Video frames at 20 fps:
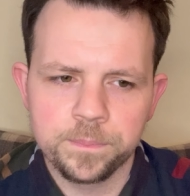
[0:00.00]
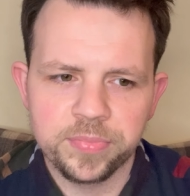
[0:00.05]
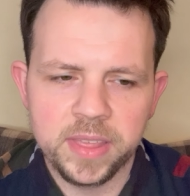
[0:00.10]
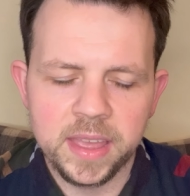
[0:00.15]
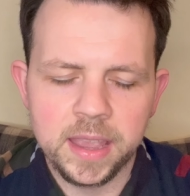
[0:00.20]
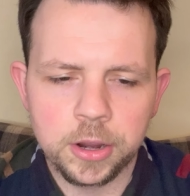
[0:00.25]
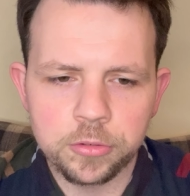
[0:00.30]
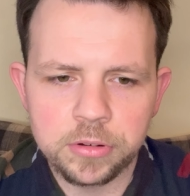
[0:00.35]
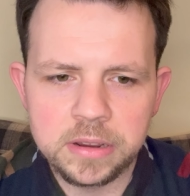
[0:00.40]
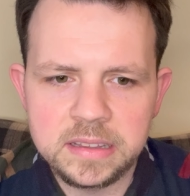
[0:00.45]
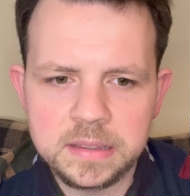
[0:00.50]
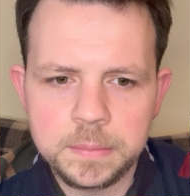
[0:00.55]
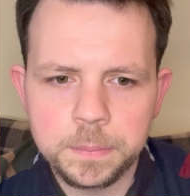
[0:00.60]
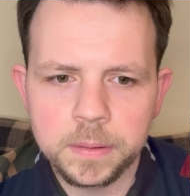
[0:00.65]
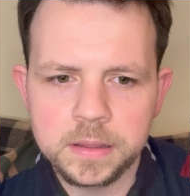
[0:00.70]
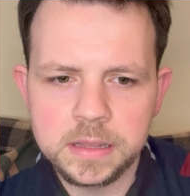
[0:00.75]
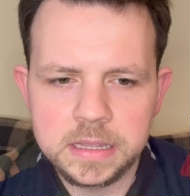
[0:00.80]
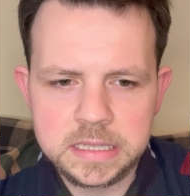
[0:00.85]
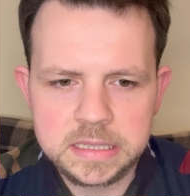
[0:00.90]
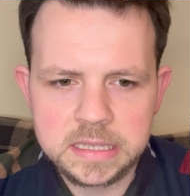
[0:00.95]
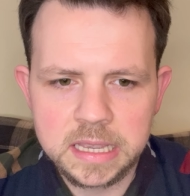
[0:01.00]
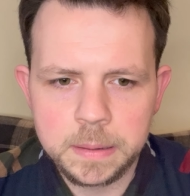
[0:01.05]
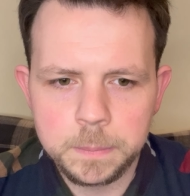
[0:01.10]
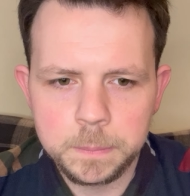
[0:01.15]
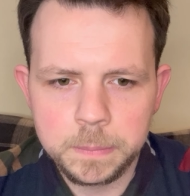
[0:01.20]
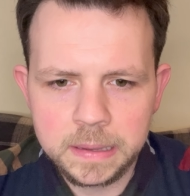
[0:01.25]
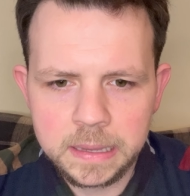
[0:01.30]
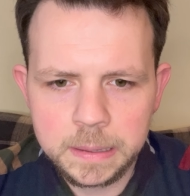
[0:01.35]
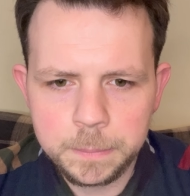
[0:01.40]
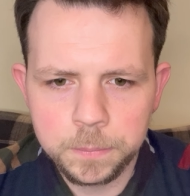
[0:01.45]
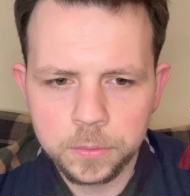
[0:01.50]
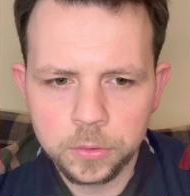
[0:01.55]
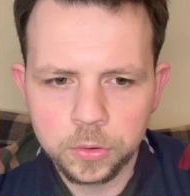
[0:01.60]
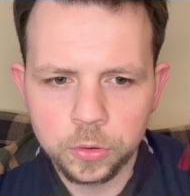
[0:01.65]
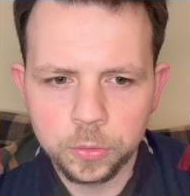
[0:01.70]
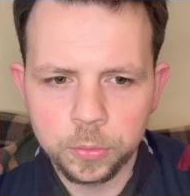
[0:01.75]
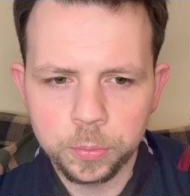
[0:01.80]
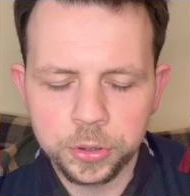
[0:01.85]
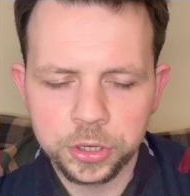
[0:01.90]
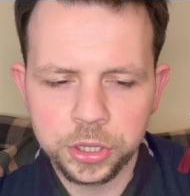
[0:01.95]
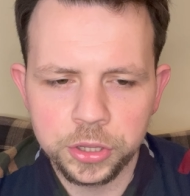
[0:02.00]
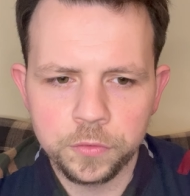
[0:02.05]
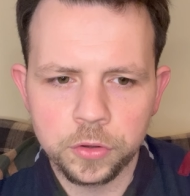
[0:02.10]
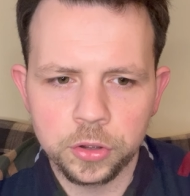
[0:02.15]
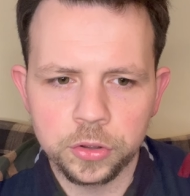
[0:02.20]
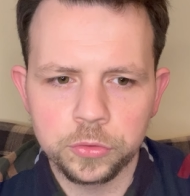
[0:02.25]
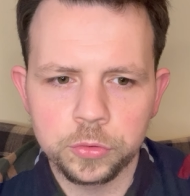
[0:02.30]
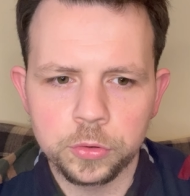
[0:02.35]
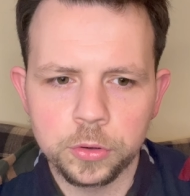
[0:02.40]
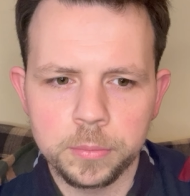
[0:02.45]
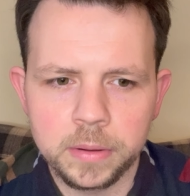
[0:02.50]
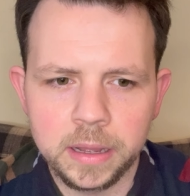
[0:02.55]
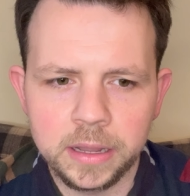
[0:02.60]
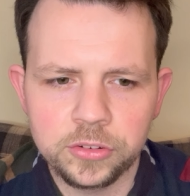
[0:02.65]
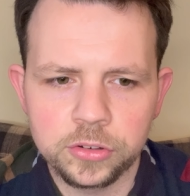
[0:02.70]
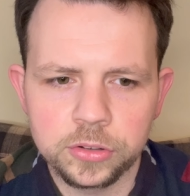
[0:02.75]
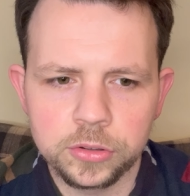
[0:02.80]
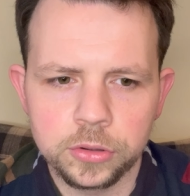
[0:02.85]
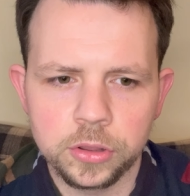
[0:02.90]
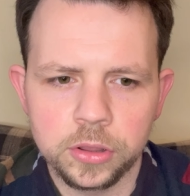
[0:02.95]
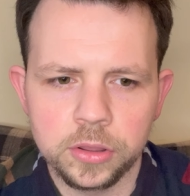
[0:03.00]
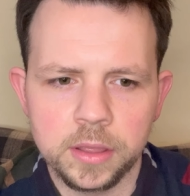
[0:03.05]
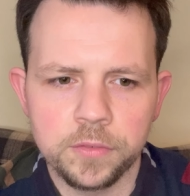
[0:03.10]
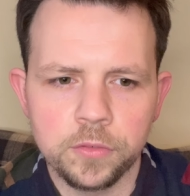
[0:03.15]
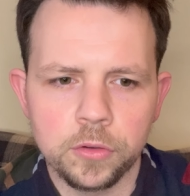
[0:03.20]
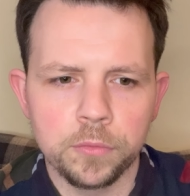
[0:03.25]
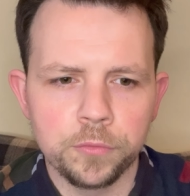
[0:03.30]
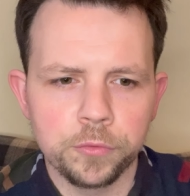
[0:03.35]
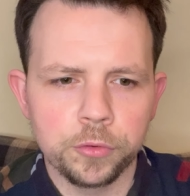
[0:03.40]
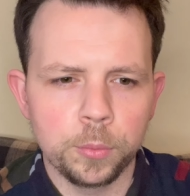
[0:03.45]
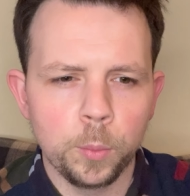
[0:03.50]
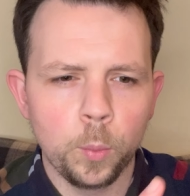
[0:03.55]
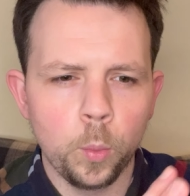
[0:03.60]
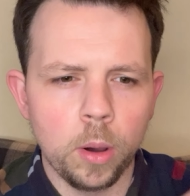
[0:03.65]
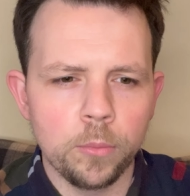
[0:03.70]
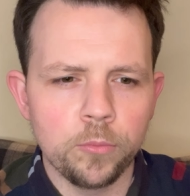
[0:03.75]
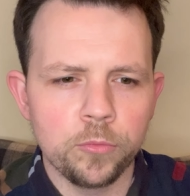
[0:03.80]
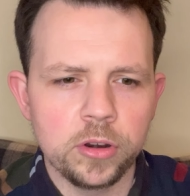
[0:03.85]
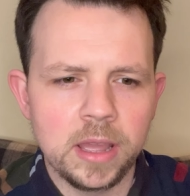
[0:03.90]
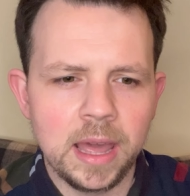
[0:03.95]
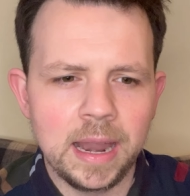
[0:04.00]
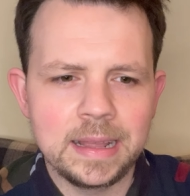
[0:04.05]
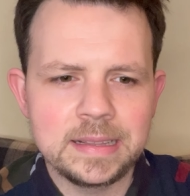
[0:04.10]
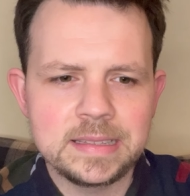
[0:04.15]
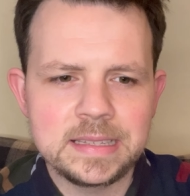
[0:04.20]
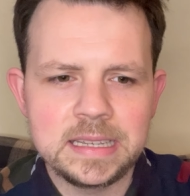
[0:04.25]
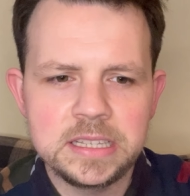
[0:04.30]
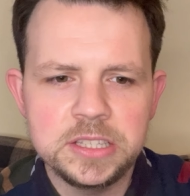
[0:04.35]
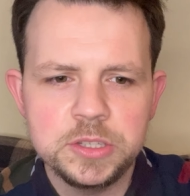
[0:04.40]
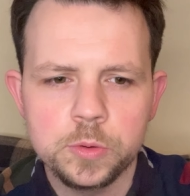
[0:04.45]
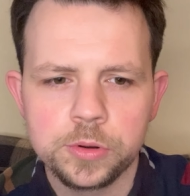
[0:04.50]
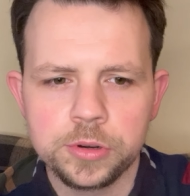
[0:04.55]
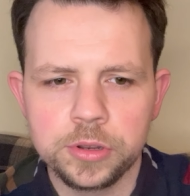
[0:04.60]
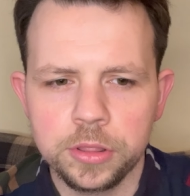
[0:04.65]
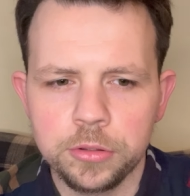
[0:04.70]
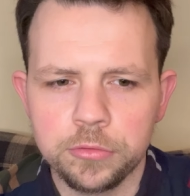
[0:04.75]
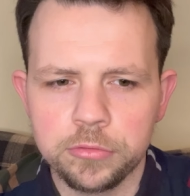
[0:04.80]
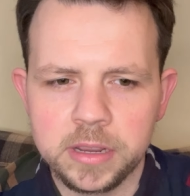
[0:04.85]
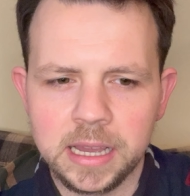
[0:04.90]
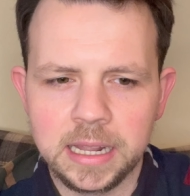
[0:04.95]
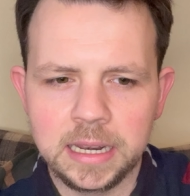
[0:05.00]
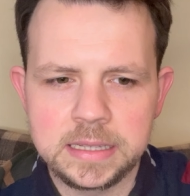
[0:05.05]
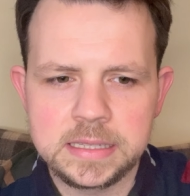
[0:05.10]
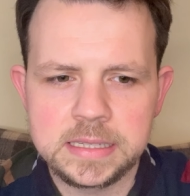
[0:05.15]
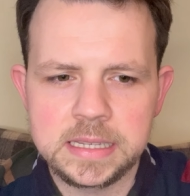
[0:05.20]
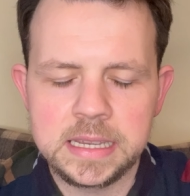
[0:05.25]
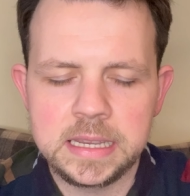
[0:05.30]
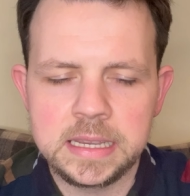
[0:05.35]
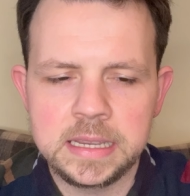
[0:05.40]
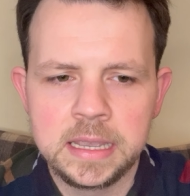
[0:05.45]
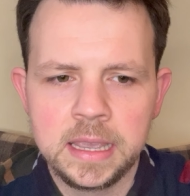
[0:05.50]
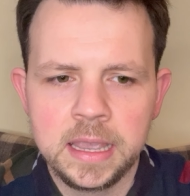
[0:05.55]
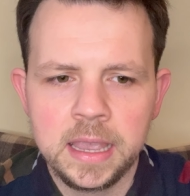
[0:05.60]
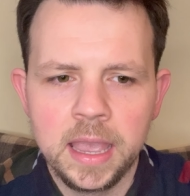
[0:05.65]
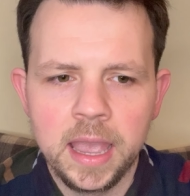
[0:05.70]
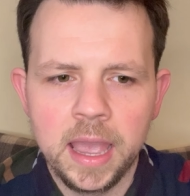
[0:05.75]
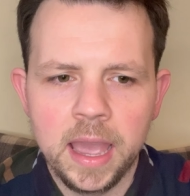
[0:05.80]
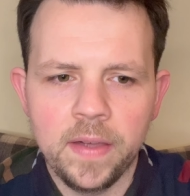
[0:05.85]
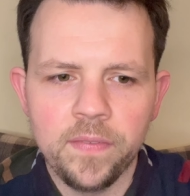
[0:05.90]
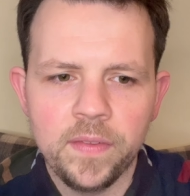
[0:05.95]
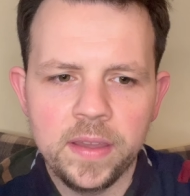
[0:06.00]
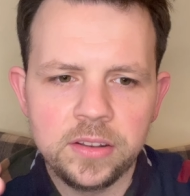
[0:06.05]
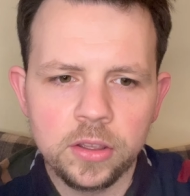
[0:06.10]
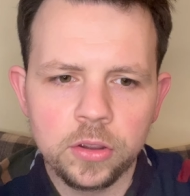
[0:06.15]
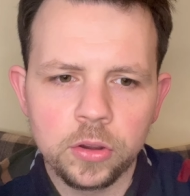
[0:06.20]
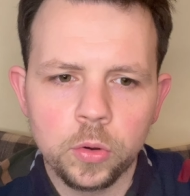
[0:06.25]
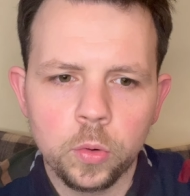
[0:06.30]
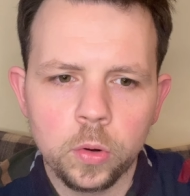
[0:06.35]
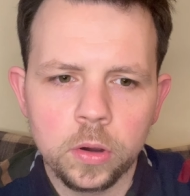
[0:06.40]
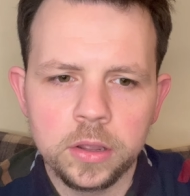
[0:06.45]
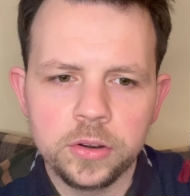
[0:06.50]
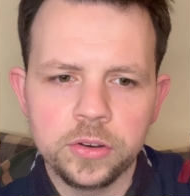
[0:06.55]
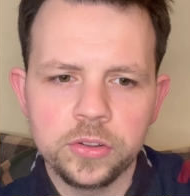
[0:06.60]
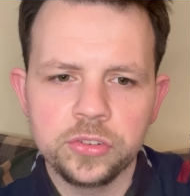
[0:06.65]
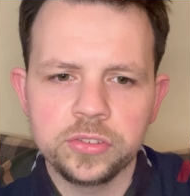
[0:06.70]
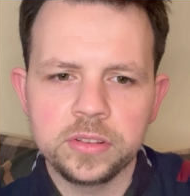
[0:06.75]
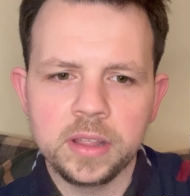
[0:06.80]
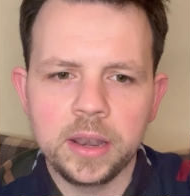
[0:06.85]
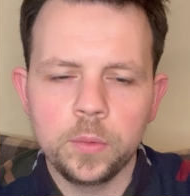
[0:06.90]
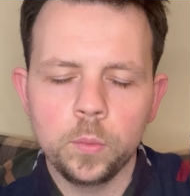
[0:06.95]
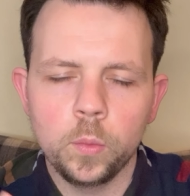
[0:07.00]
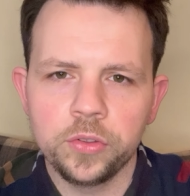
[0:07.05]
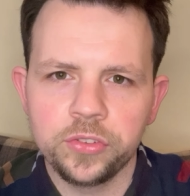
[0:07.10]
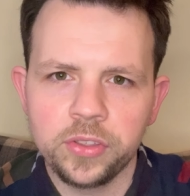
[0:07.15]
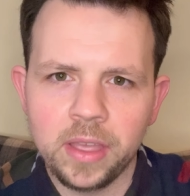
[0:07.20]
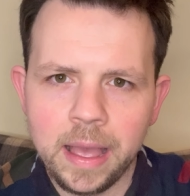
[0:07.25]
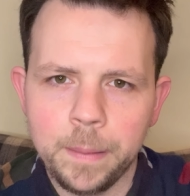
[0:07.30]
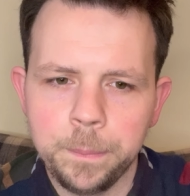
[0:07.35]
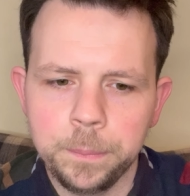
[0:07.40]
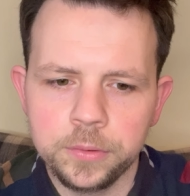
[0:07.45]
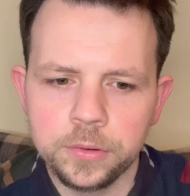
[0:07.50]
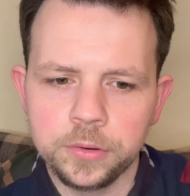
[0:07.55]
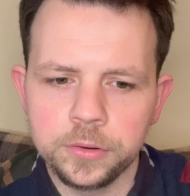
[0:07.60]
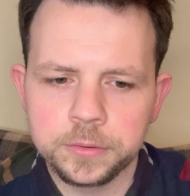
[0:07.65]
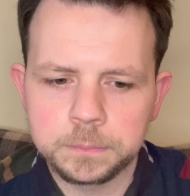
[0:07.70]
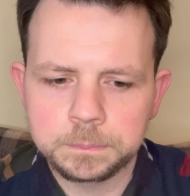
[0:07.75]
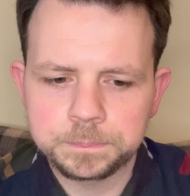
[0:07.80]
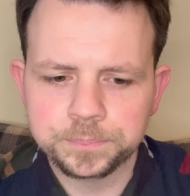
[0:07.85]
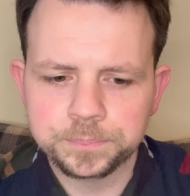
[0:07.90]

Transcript: They're greeted by the same people, but you've got to imagine that they've gone from one reality to another reality and they don't quite understand what's happened.